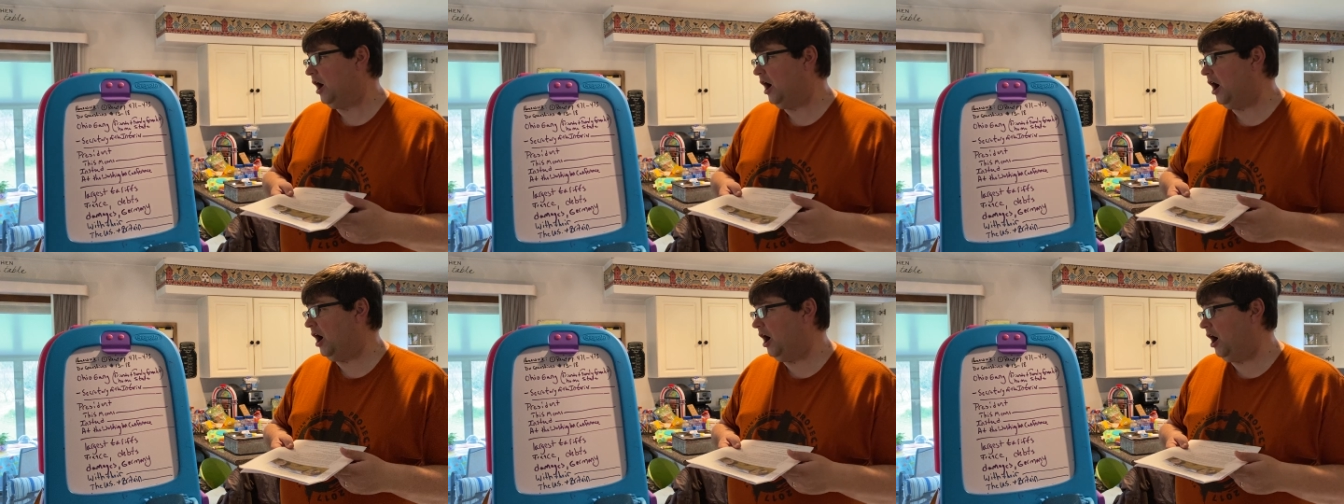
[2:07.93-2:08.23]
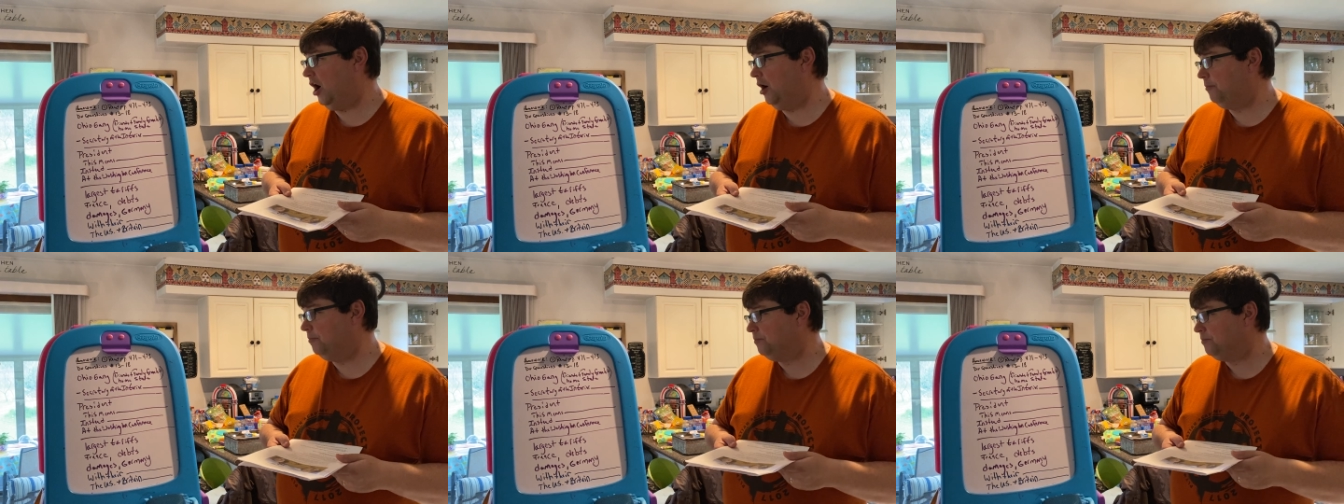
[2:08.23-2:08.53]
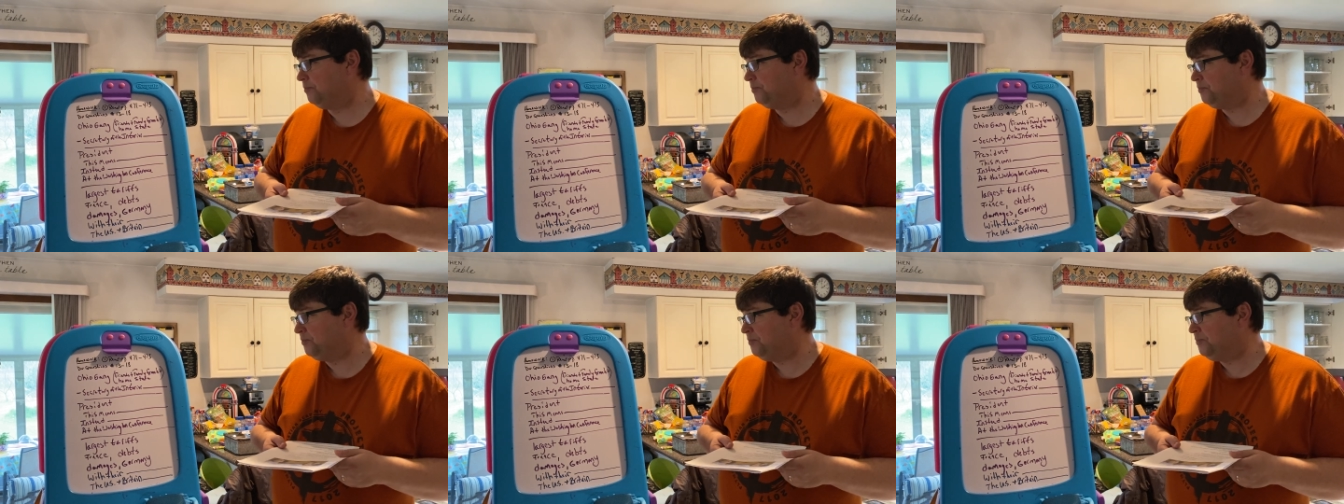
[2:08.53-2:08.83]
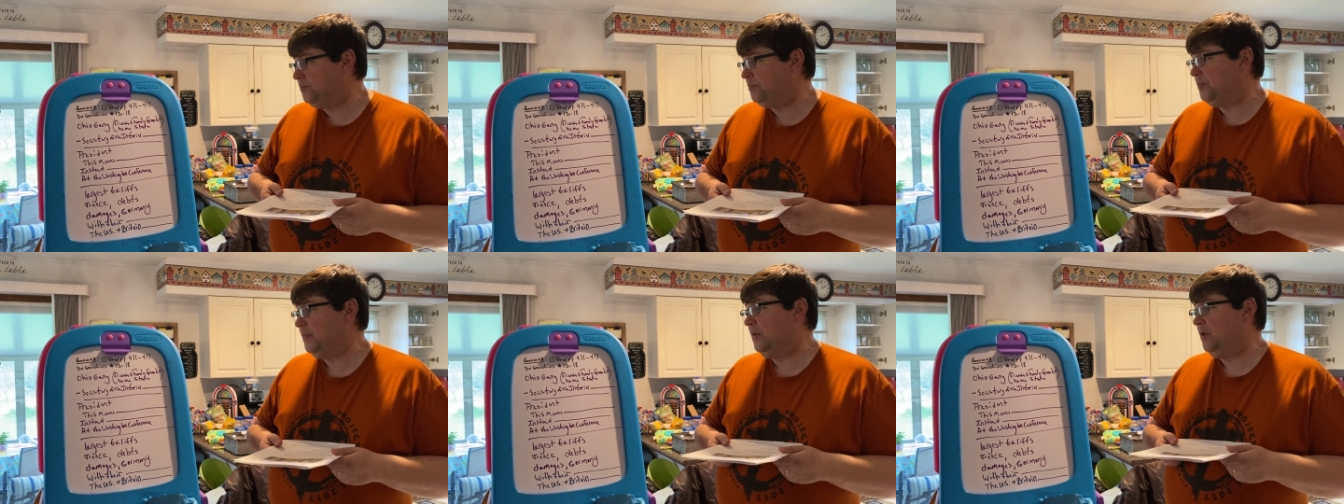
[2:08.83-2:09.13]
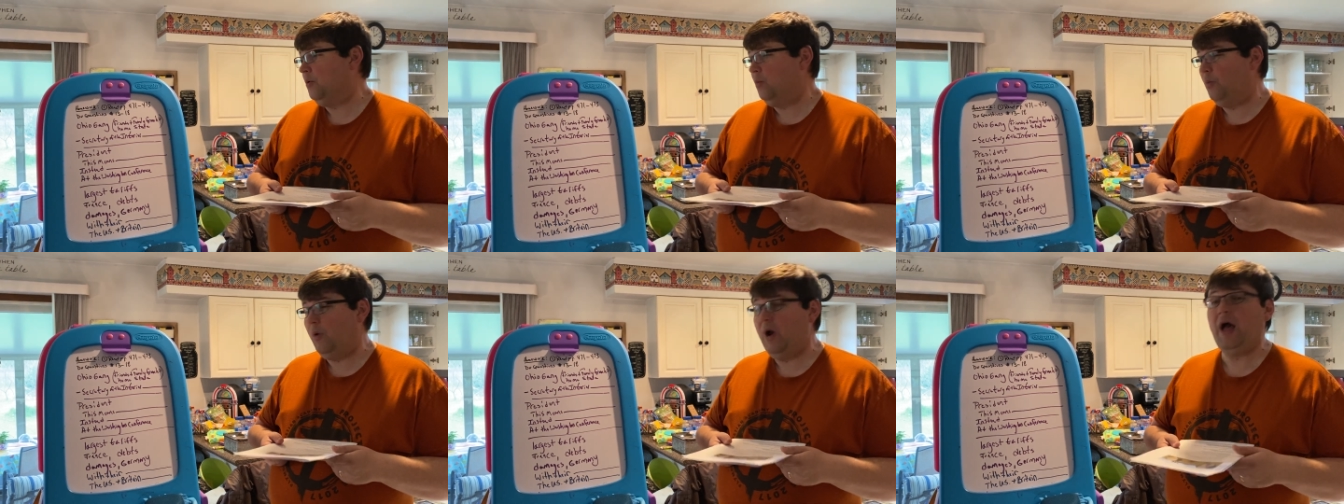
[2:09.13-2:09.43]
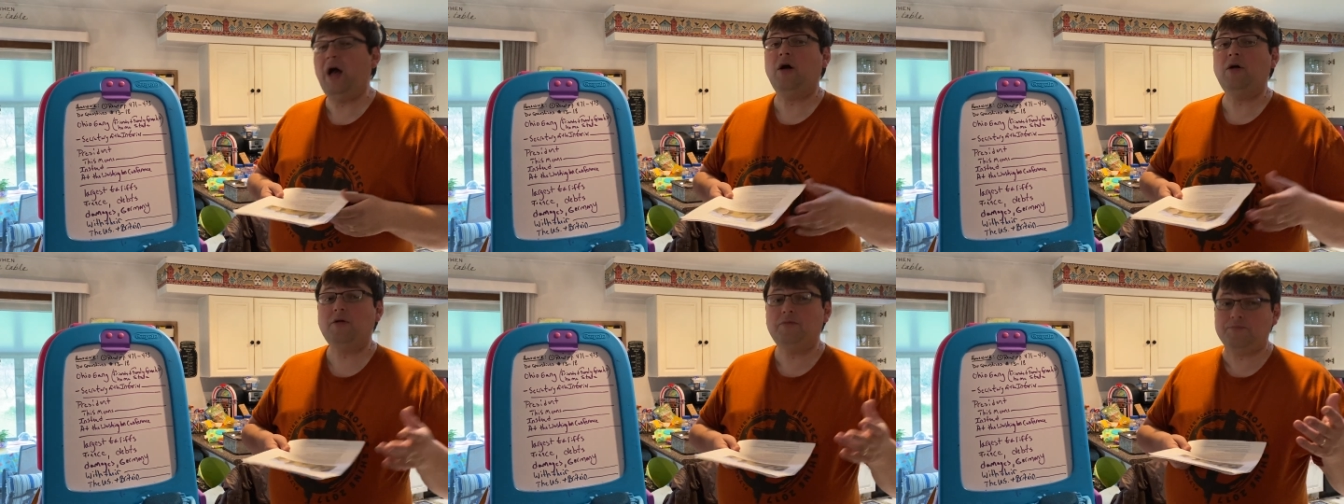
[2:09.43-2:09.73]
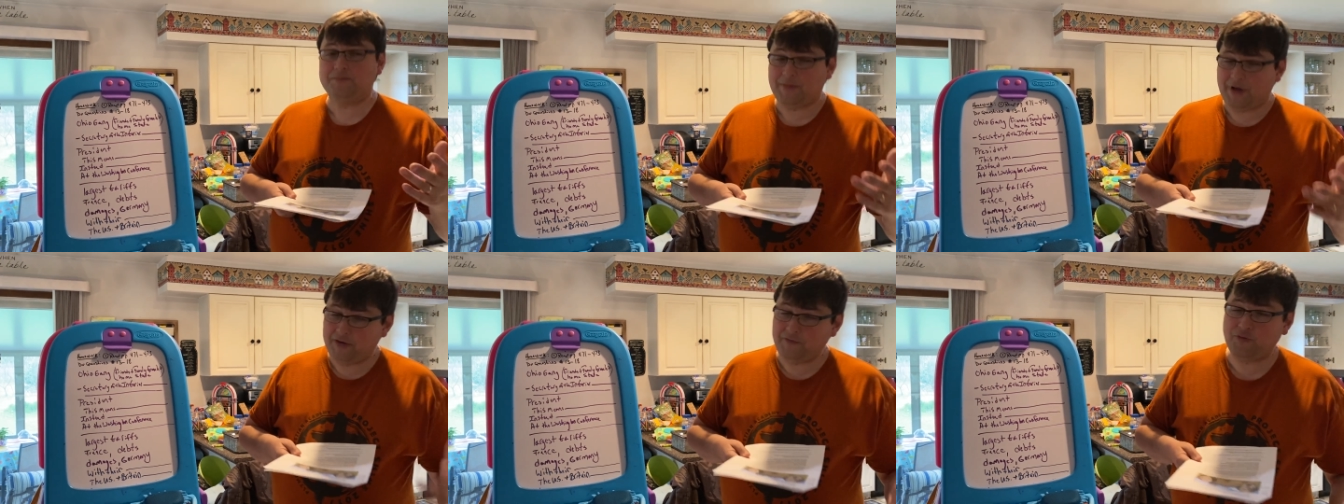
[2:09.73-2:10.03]

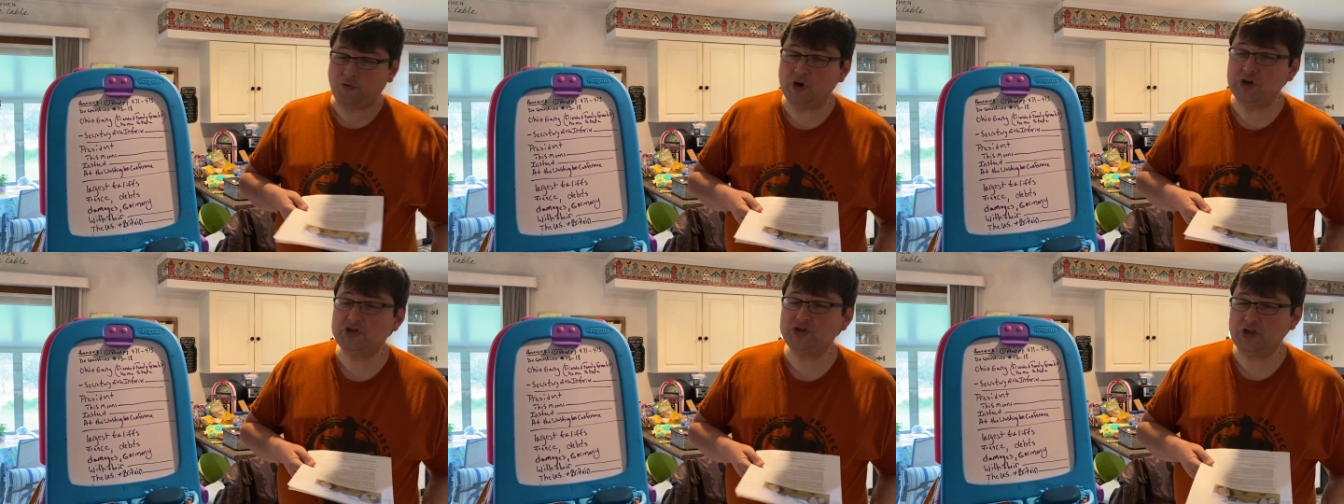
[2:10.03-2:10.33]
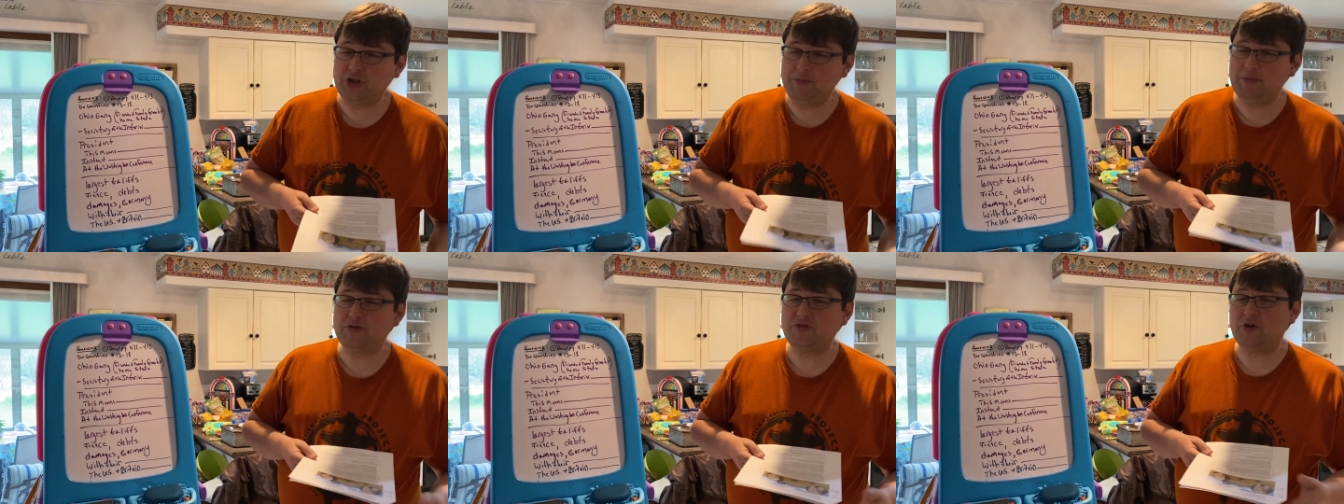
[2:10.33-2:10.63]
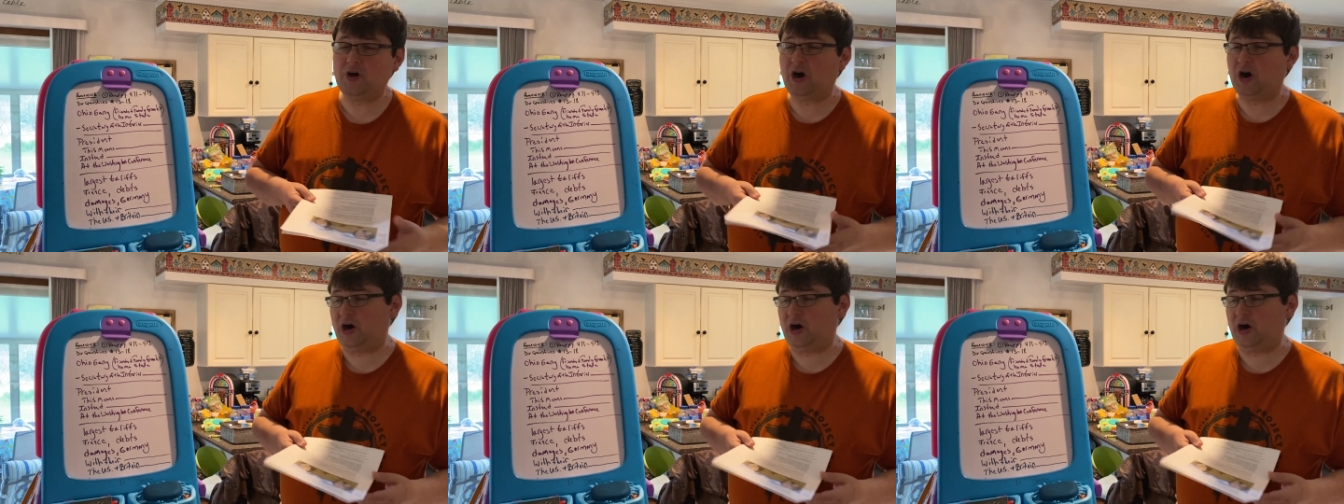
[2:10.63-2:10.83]
Well, unfortunately, Mr.